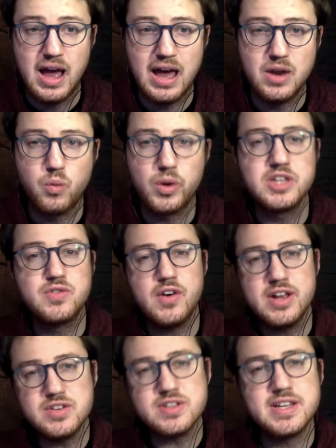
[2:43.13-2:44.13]
And what is
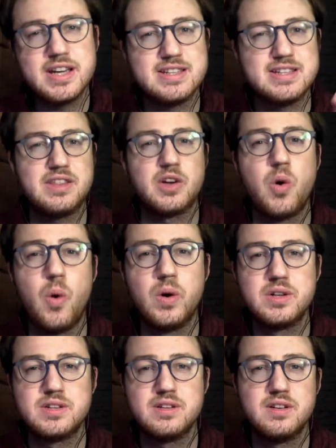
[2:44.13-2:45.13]
very interesting is that the
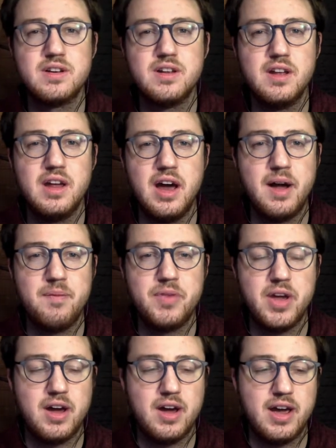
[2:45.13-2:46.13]
court
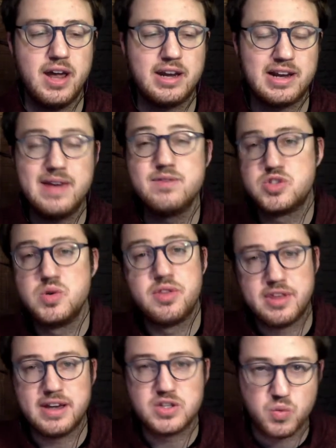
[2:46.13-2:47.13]
it claims two
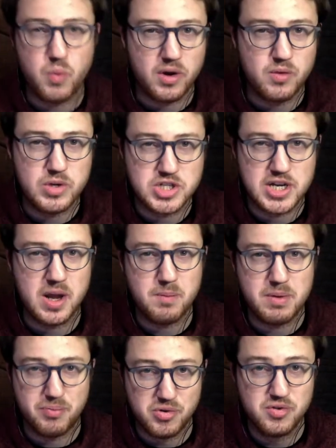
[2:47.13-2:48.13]
things. One which cannot
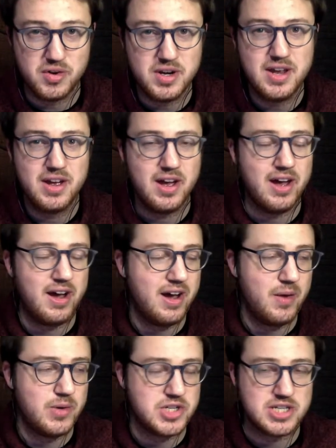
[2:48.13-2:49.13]
be proven,
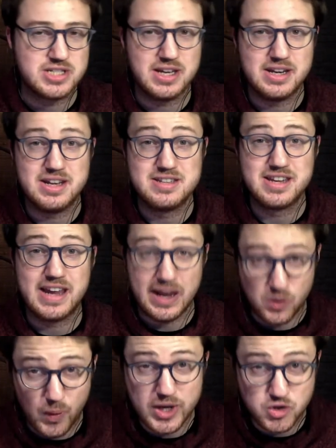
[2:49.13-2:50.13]
which is that it is a
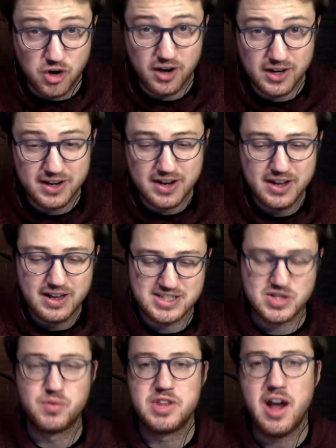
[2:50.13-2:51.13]
gateway drug. It's
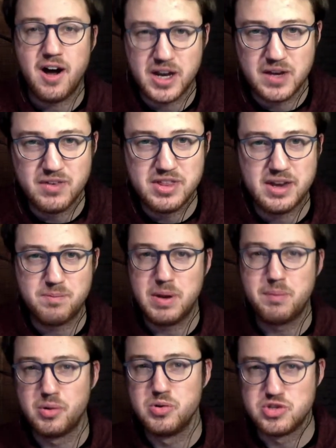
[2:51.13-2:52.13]
sort of the argument that
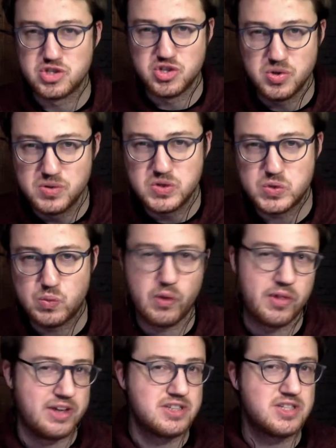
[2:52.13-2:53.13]
people who snooze
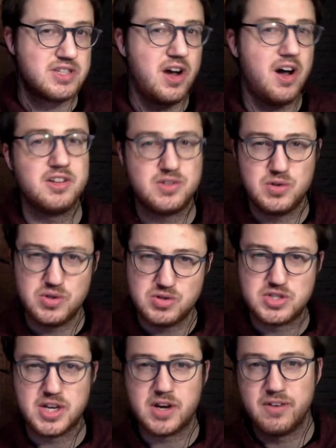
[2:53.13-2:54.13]
will then start to
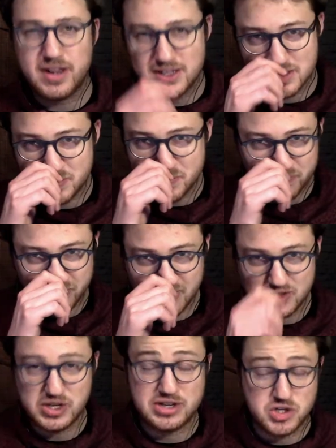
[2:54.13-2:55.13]
use cigarettes.
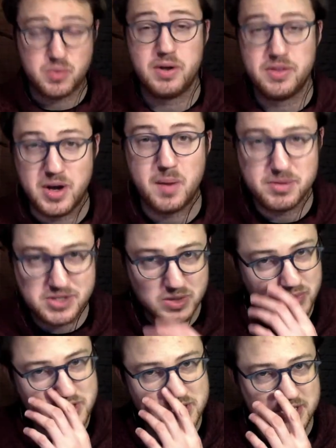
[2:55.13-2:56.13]
It's actually quite the
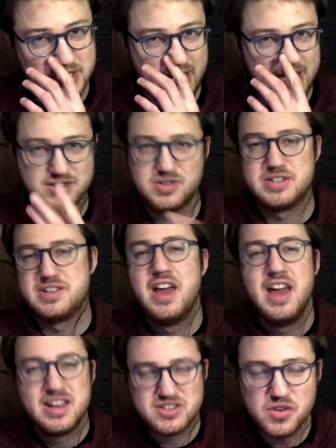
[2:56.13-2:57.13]
opposite, which is the case. There's
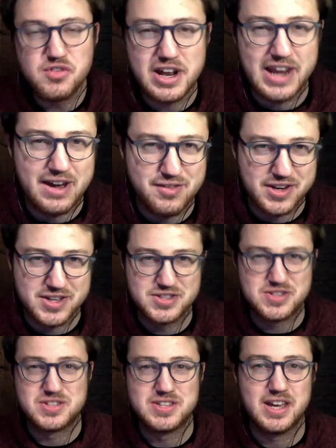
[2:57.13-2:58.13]
no real
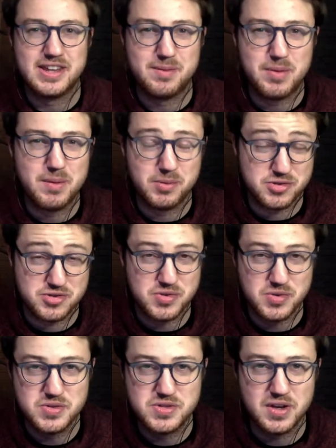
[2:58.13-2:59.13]
evidence to say that people who
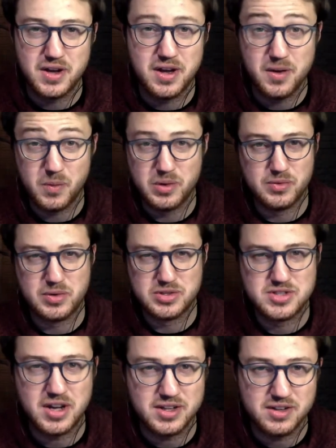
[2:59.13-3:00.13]
snooze will
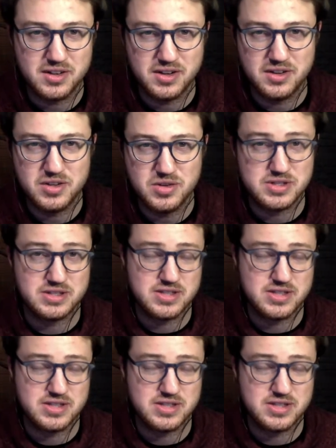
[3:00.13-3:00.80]
start using